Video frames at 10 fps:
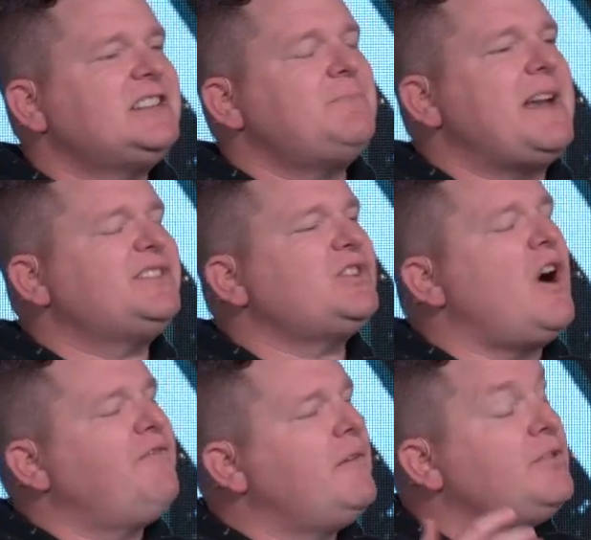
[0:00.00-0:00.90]
it's based
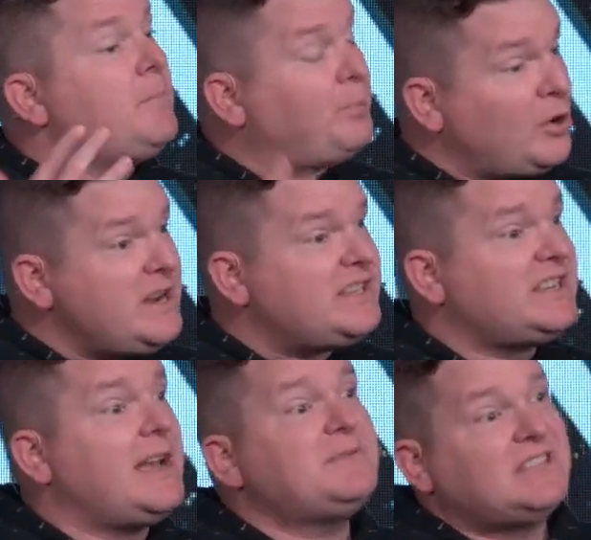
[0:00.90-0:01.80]
off of the
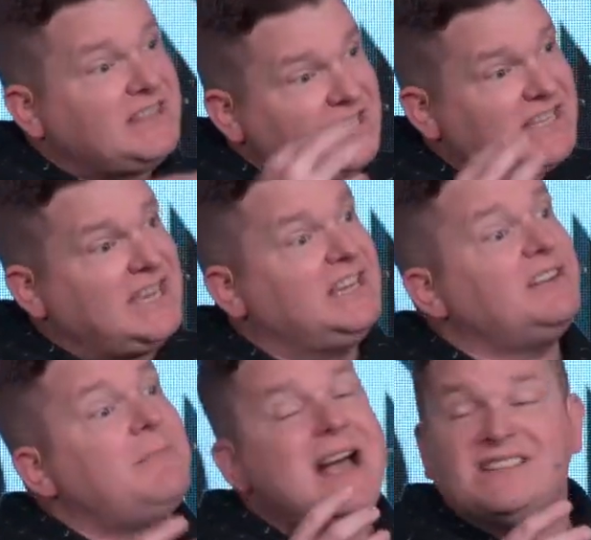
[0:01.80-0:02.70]
precepts that the
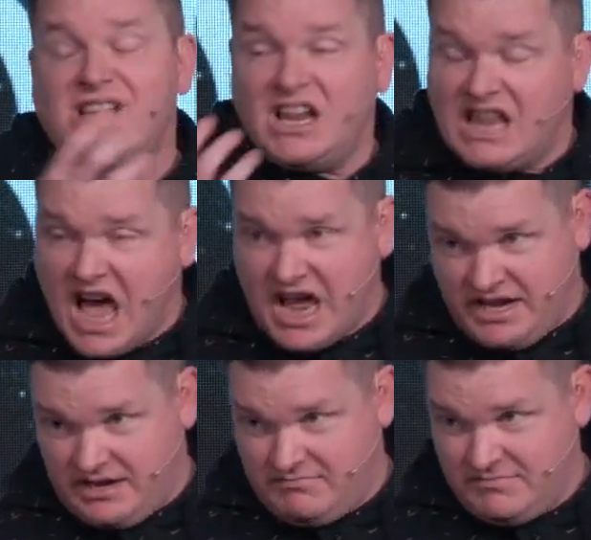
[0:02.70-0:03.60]
kingdom has
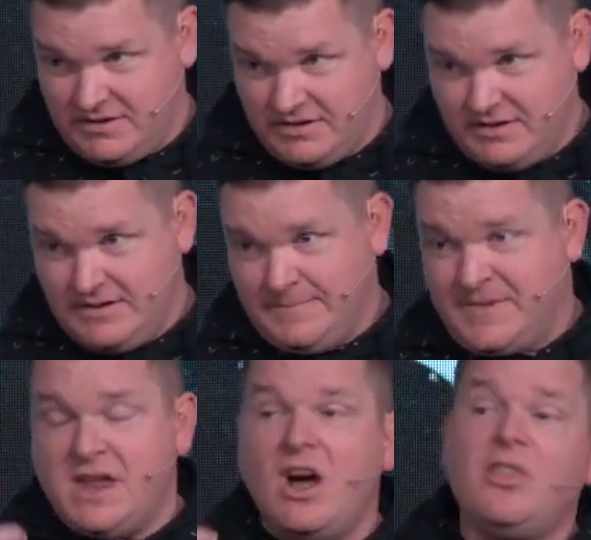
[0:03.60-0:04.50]
allotted.
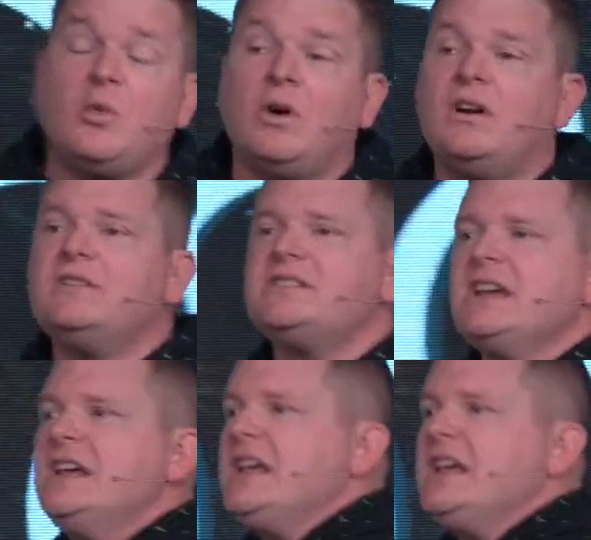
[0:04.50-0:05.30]
In other words,